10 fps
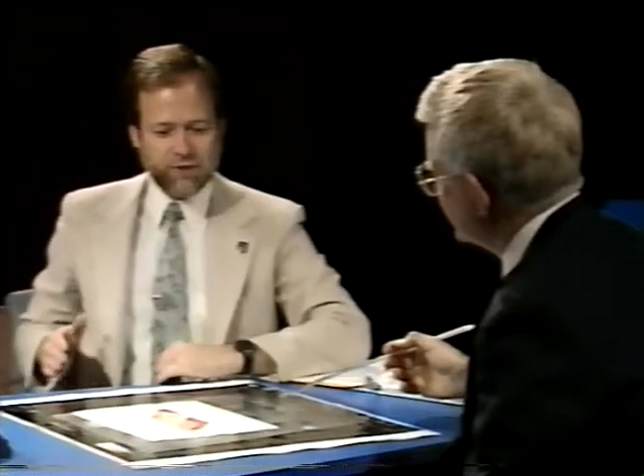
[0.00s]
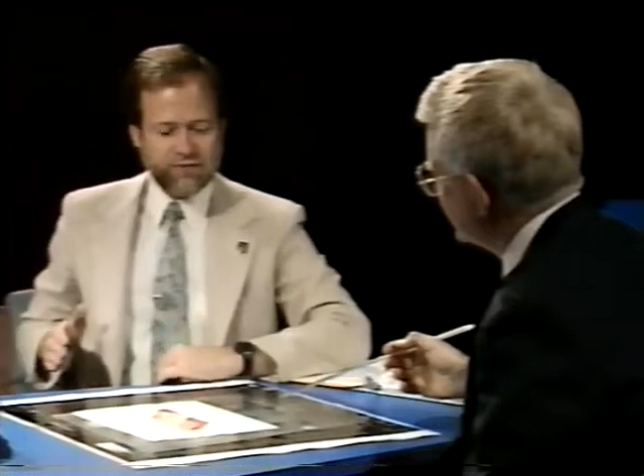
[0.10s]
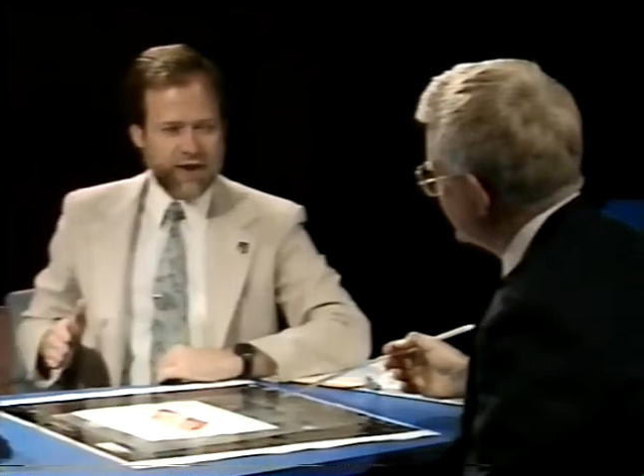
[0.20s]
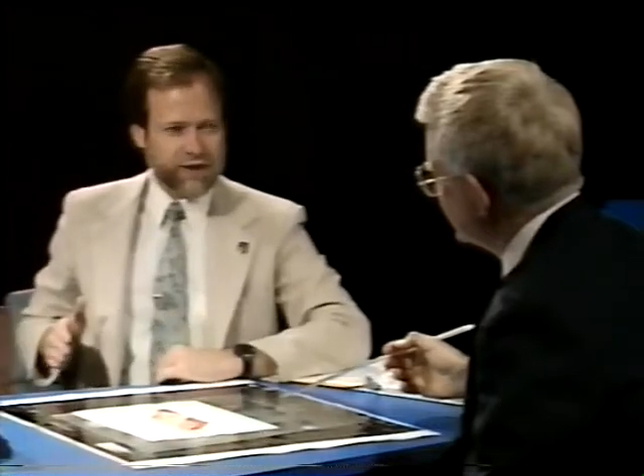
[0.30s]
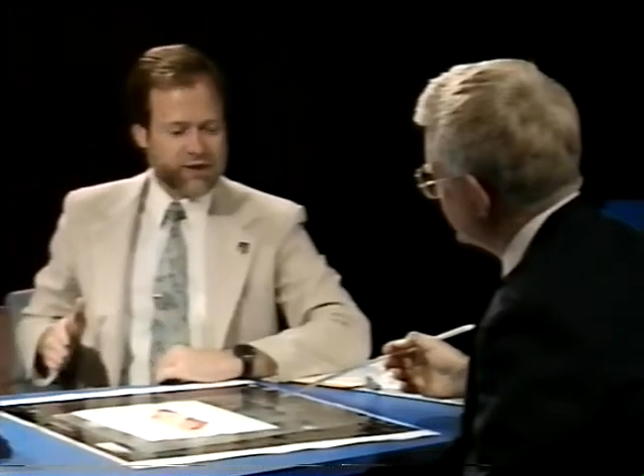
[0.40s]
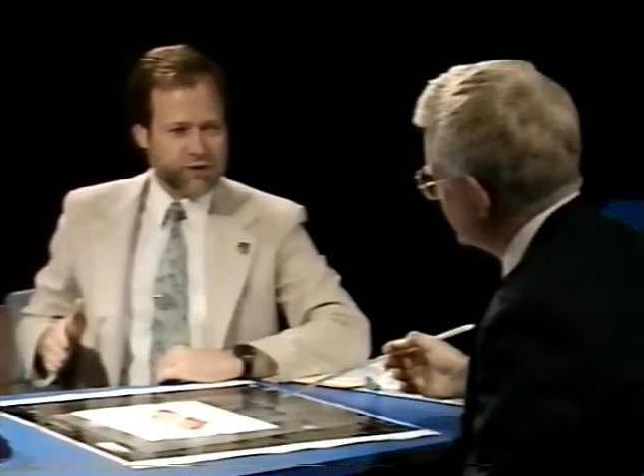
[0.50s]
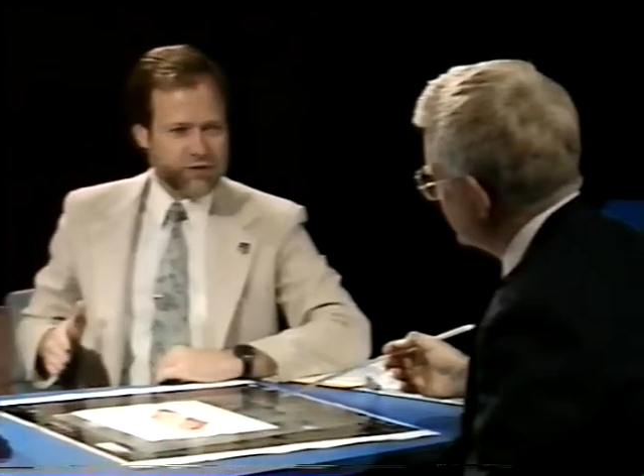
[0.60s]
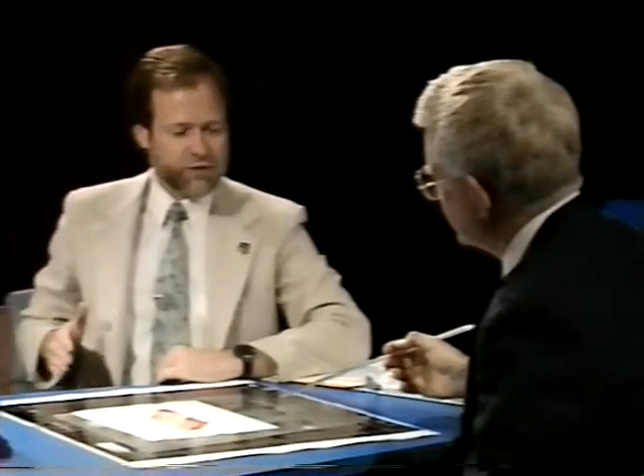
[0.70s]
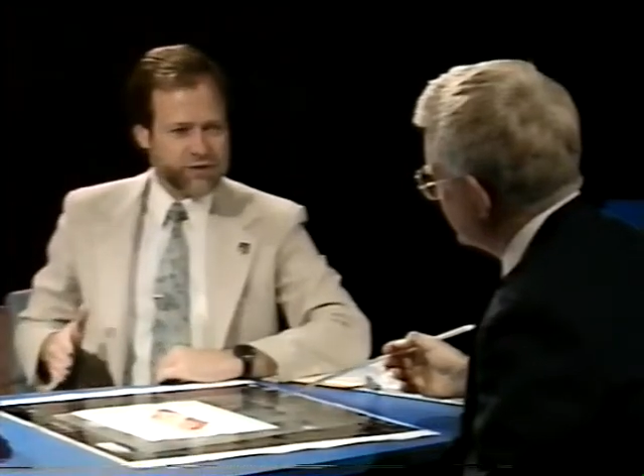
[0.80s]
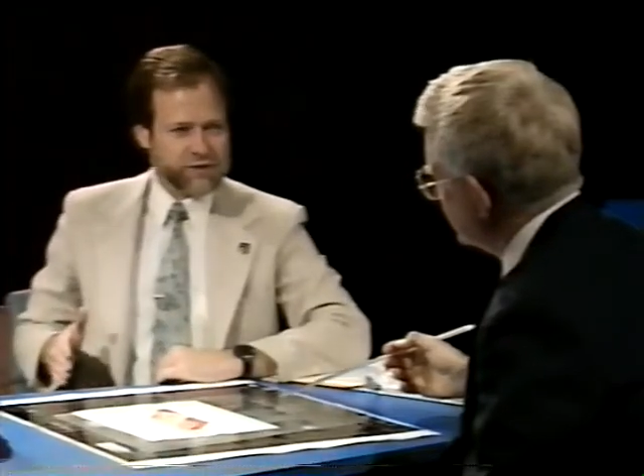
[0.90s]
a valley
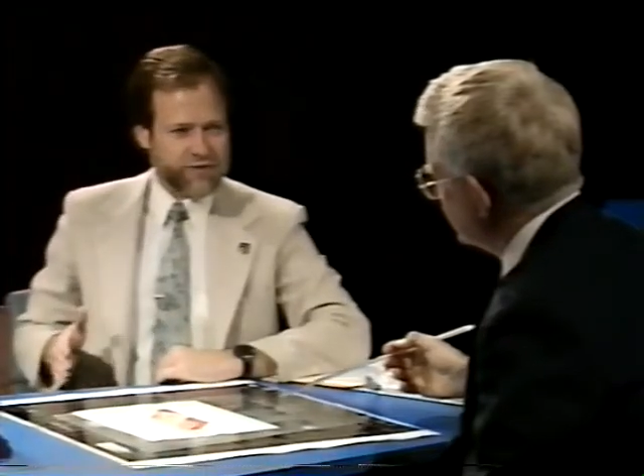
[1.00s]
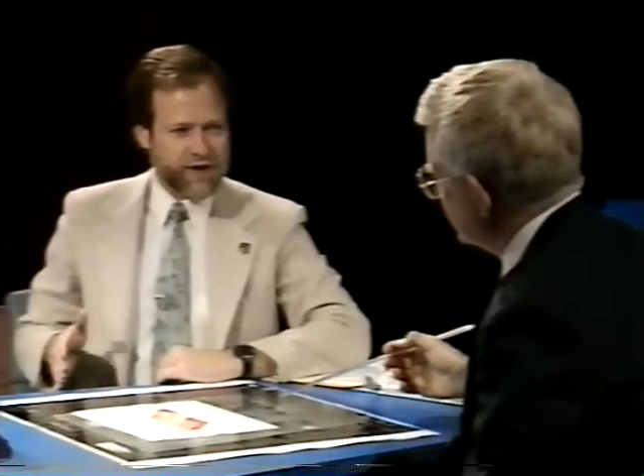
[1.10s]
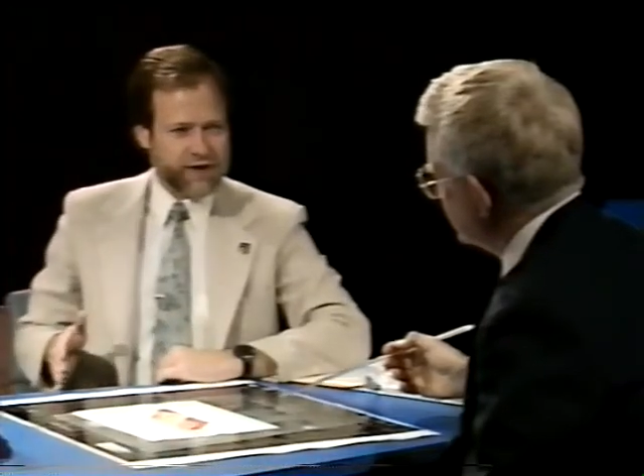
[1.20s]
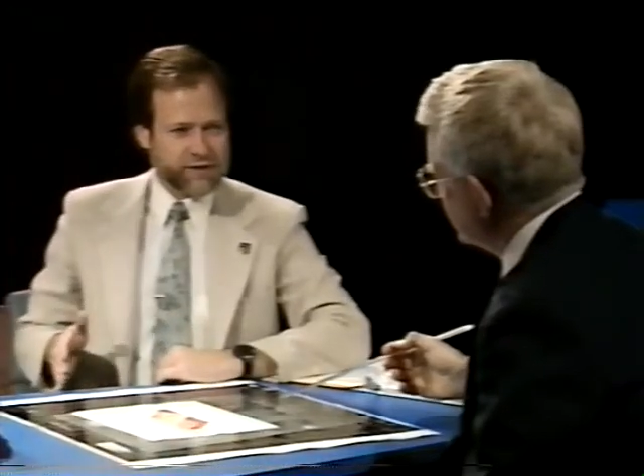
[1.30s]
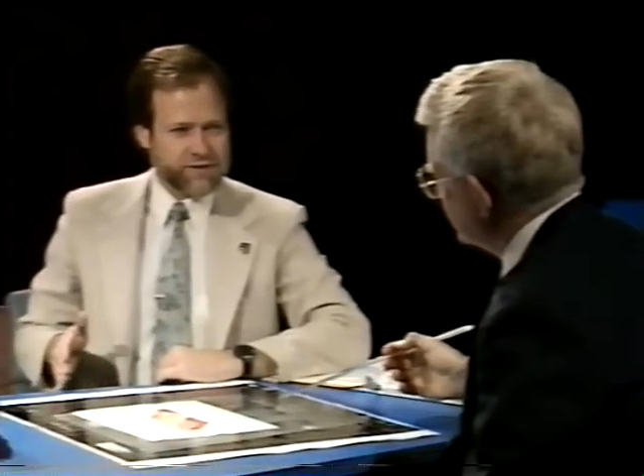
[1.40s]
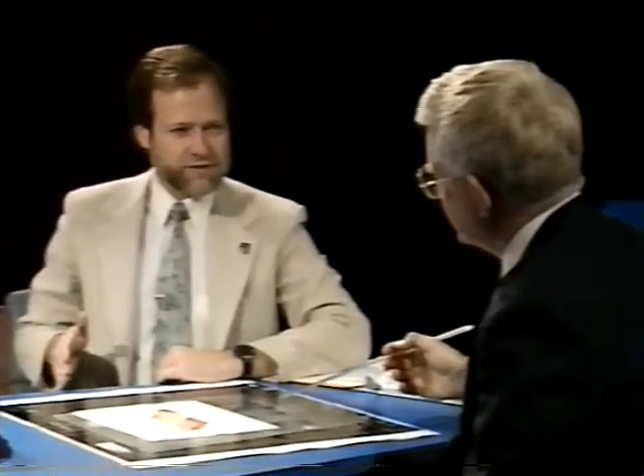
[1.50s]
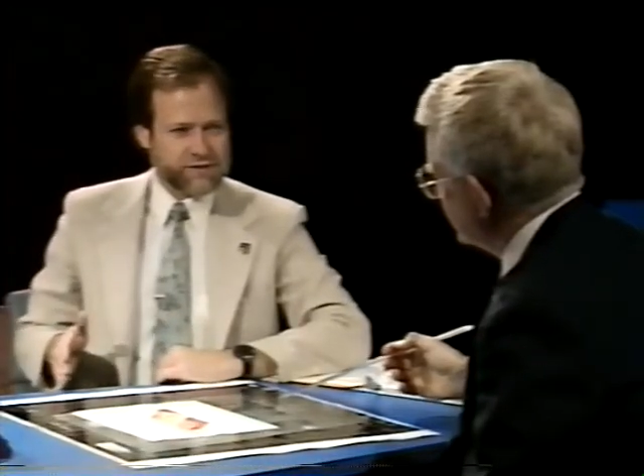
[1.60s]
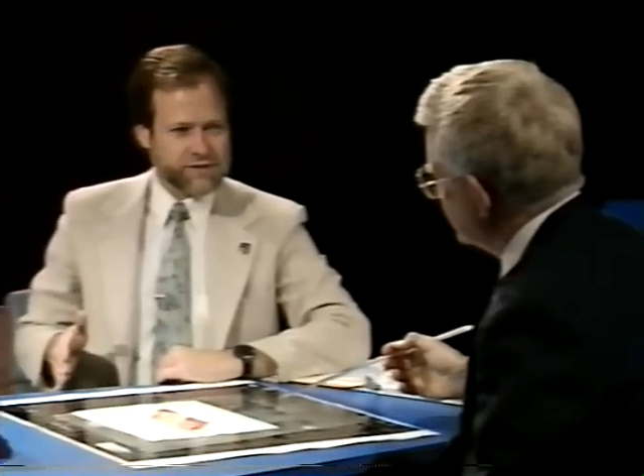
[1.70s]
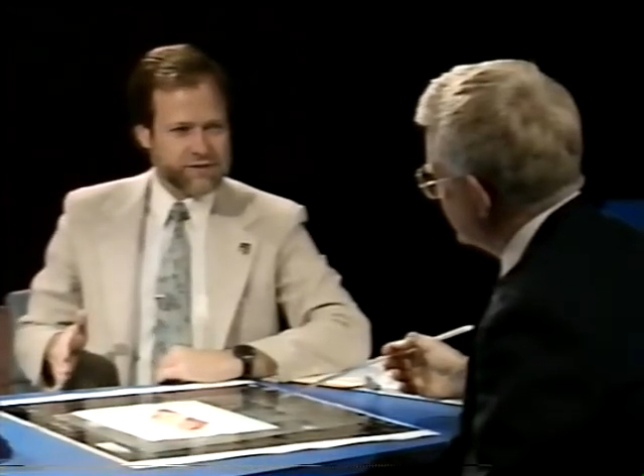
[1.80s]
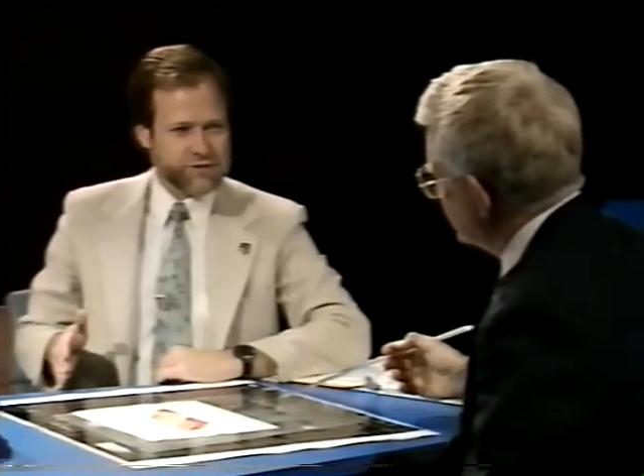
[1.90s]
called Owens Valley.
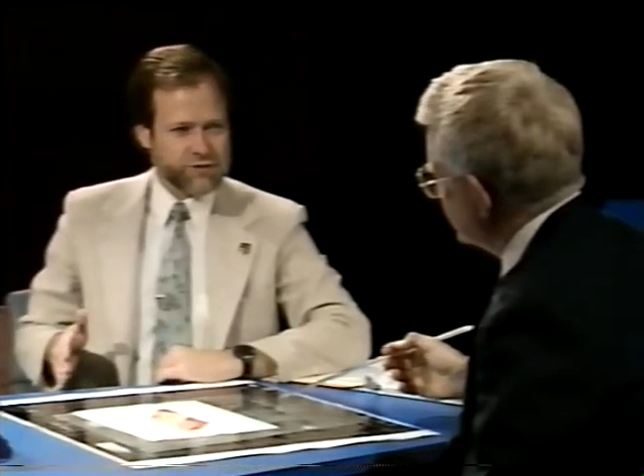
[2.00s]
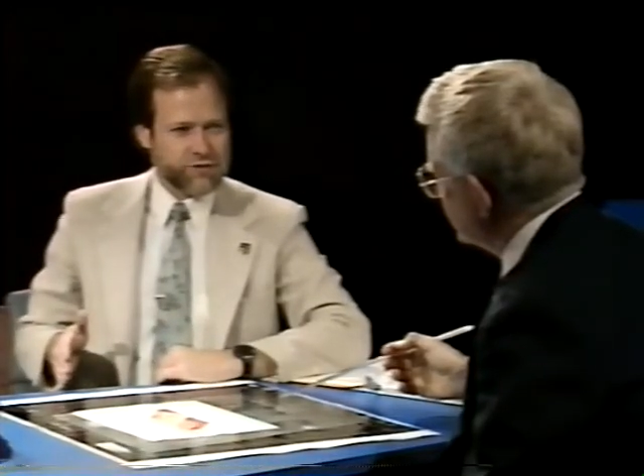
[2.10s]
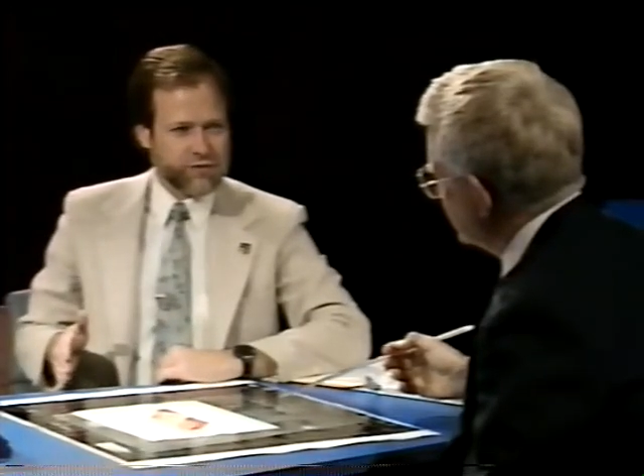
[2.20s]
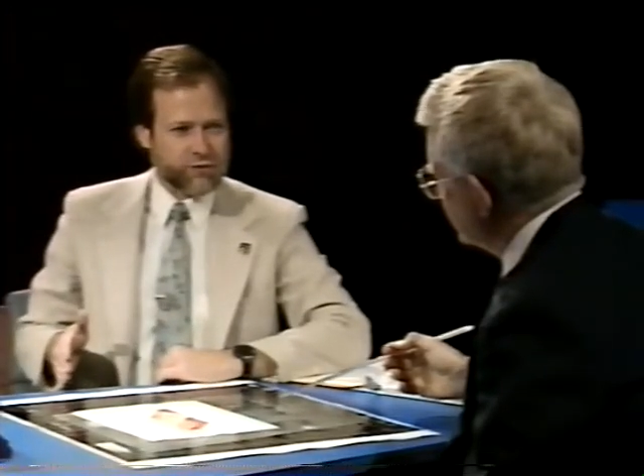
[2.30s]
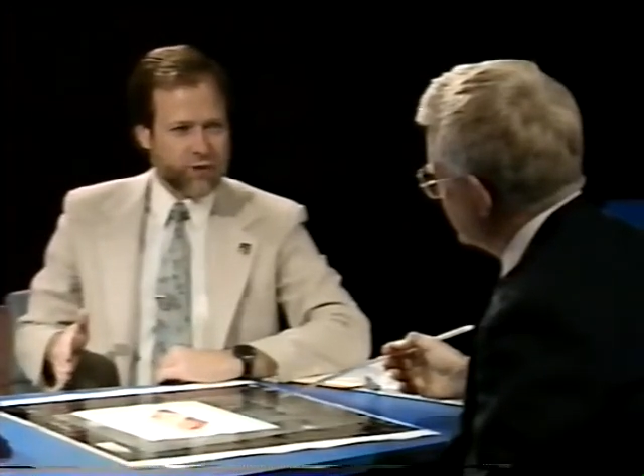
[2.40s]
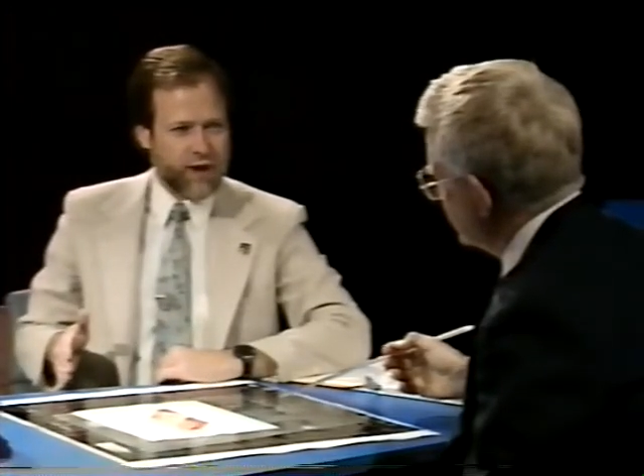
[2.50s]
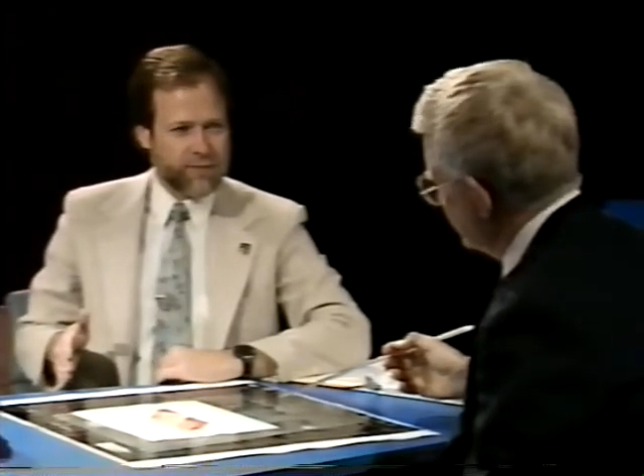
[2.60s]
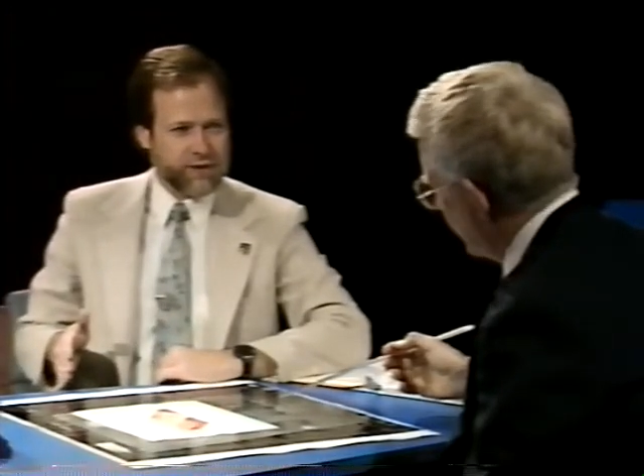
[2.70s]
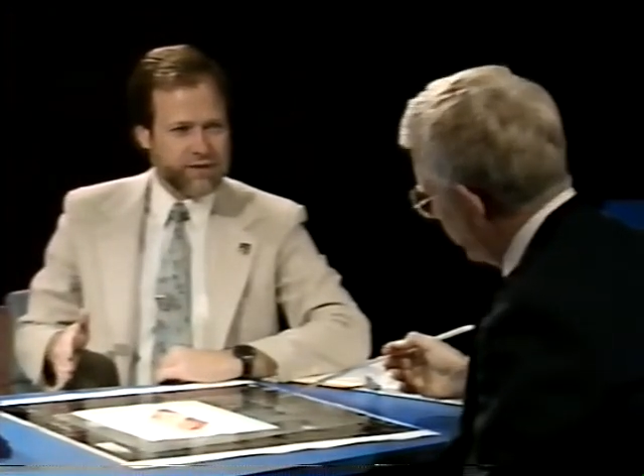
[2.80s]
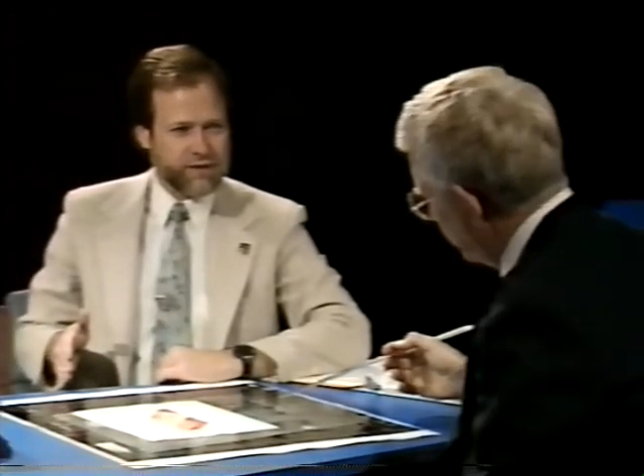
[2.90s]
That's sort of a
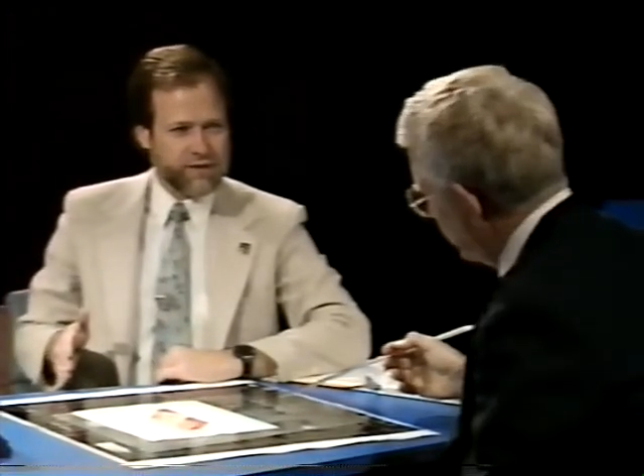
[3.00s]
graben.